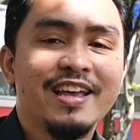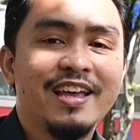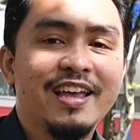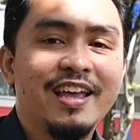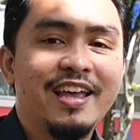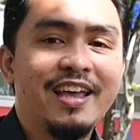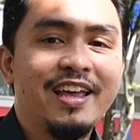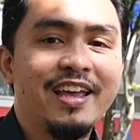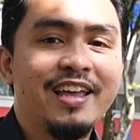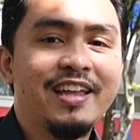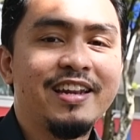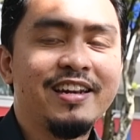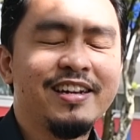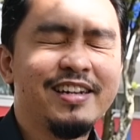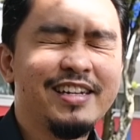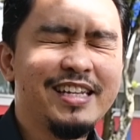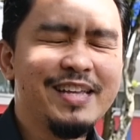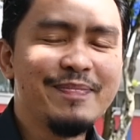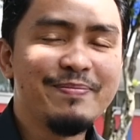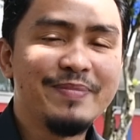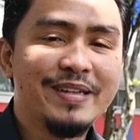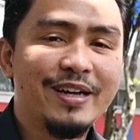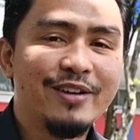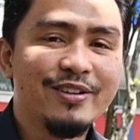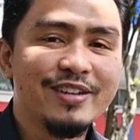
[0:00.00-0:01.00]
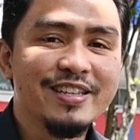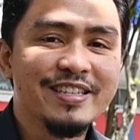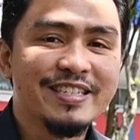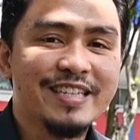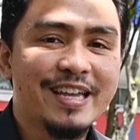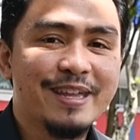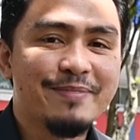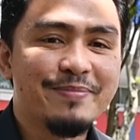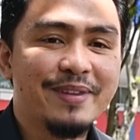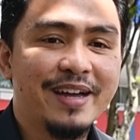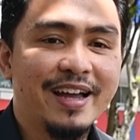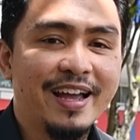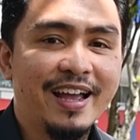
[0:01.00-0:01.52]
And deep down inside
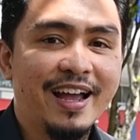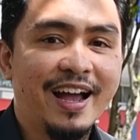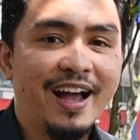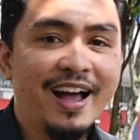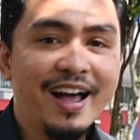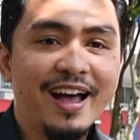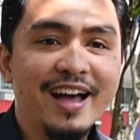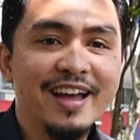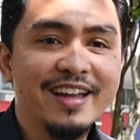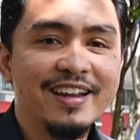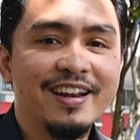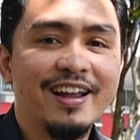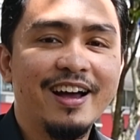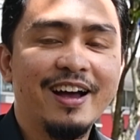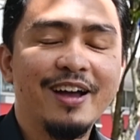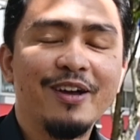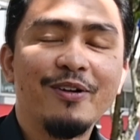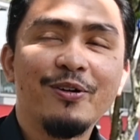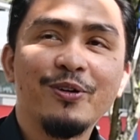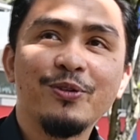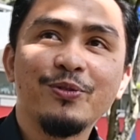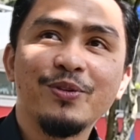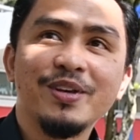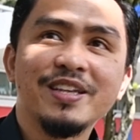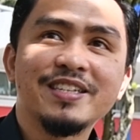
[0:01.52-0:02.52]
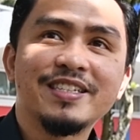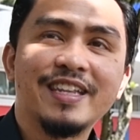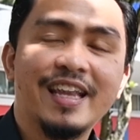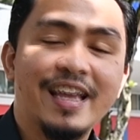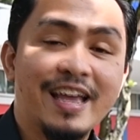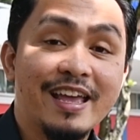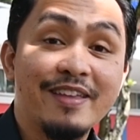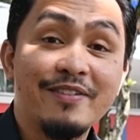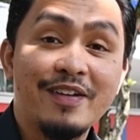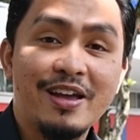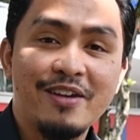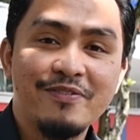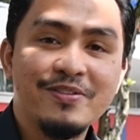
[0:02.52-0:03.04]
my heart, I always
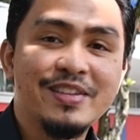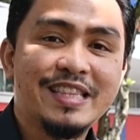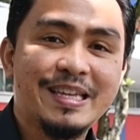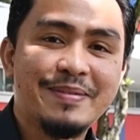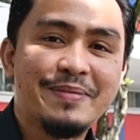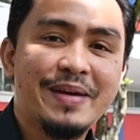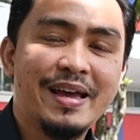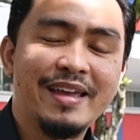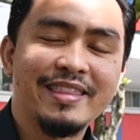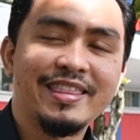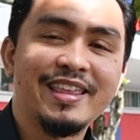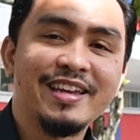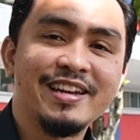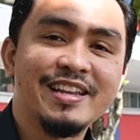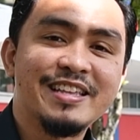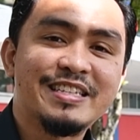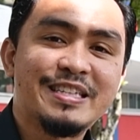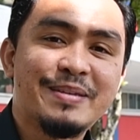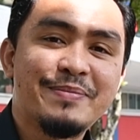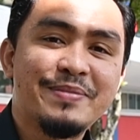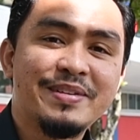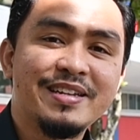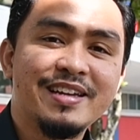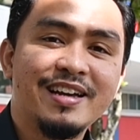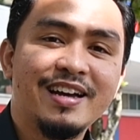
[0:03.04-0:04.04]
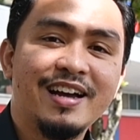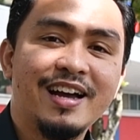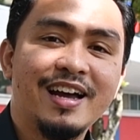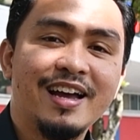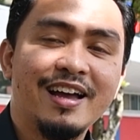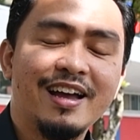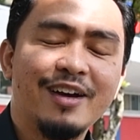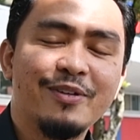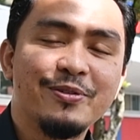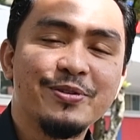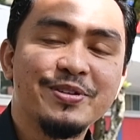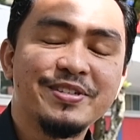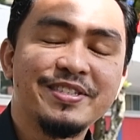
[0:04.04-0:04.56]
every time I attend that seminar, I
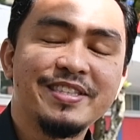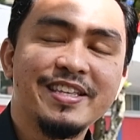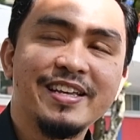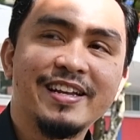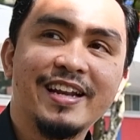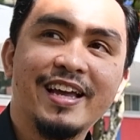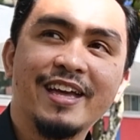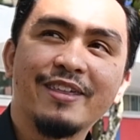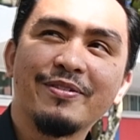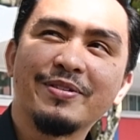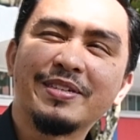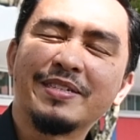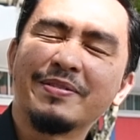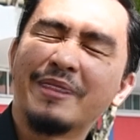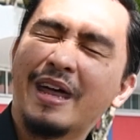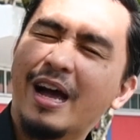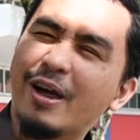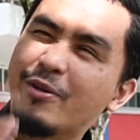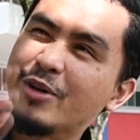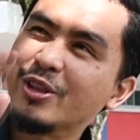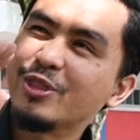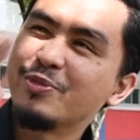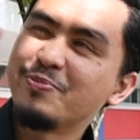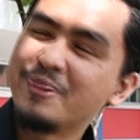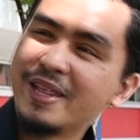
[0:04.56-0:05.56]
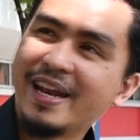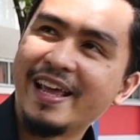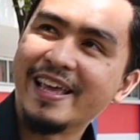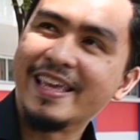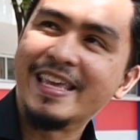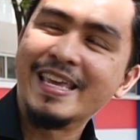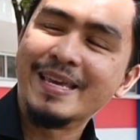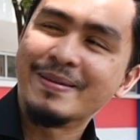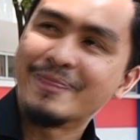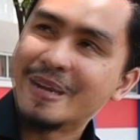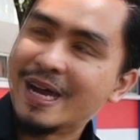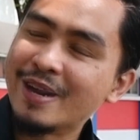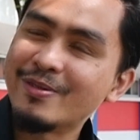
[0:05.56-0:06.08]
always think like, I want to be like
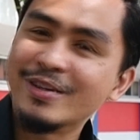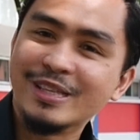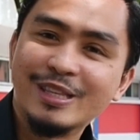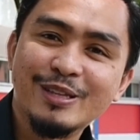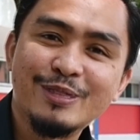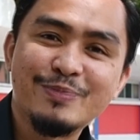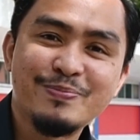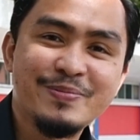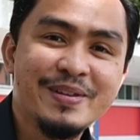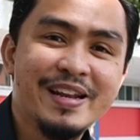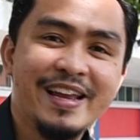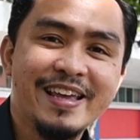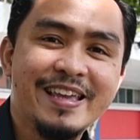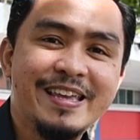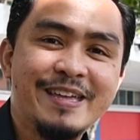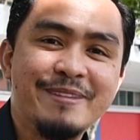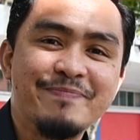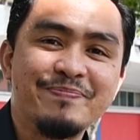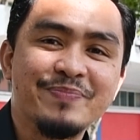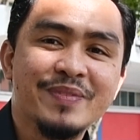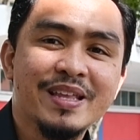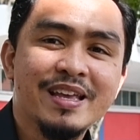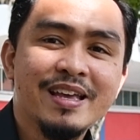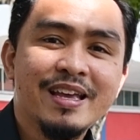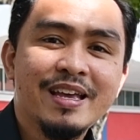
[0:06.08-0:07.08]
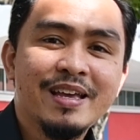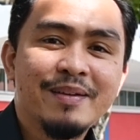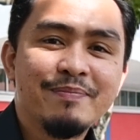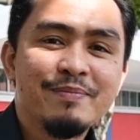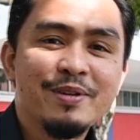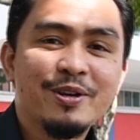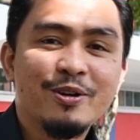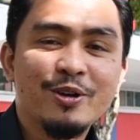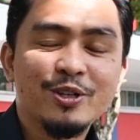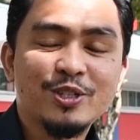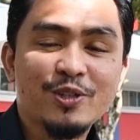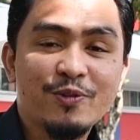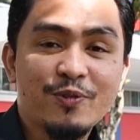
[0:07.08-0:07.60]
him. I want to be like him.
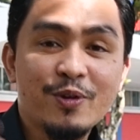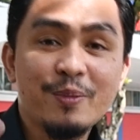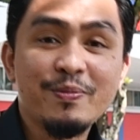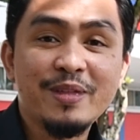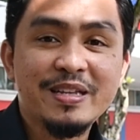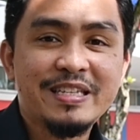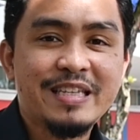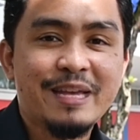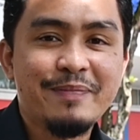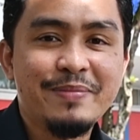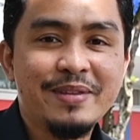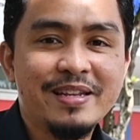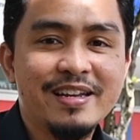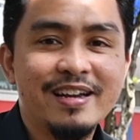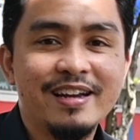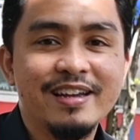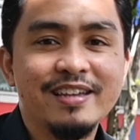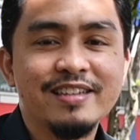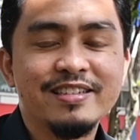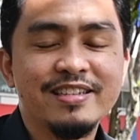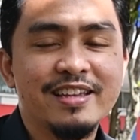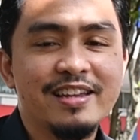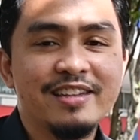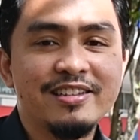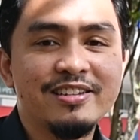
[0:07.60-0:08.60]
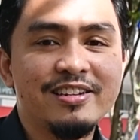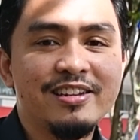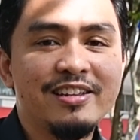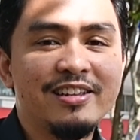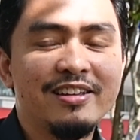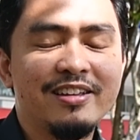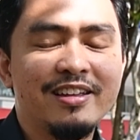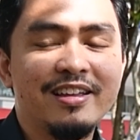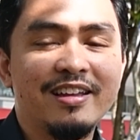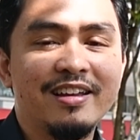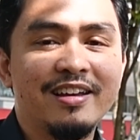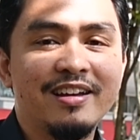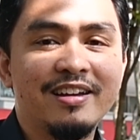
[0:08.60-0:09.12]
Because from the seminar, it's actually,
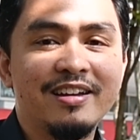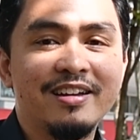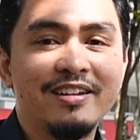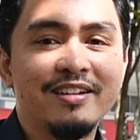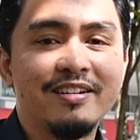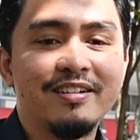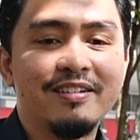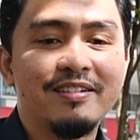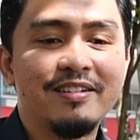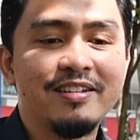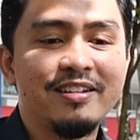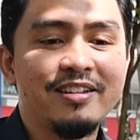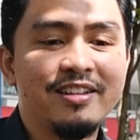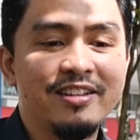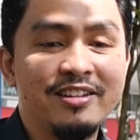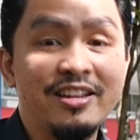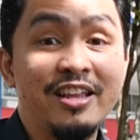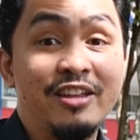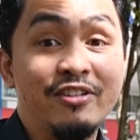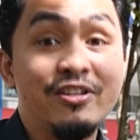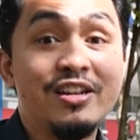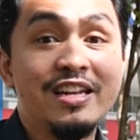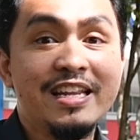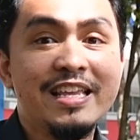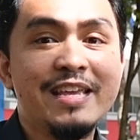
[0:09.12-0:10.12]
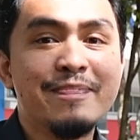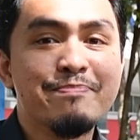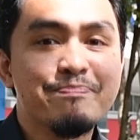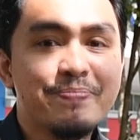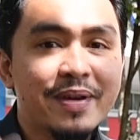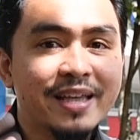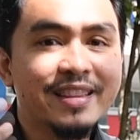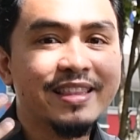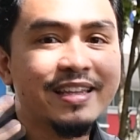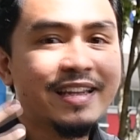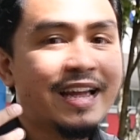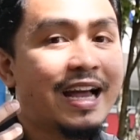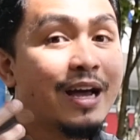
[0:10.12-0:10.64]
they really
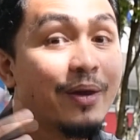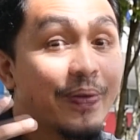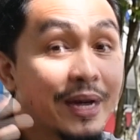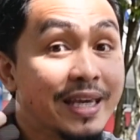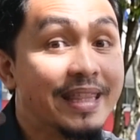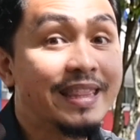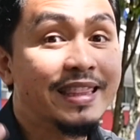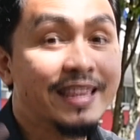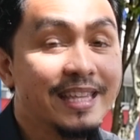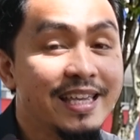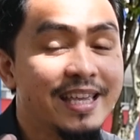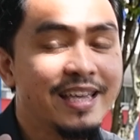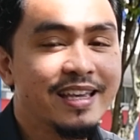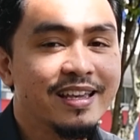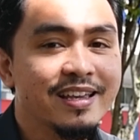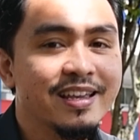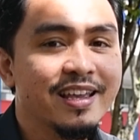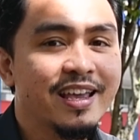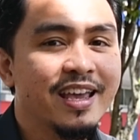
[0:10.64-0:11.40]
impacted how I think.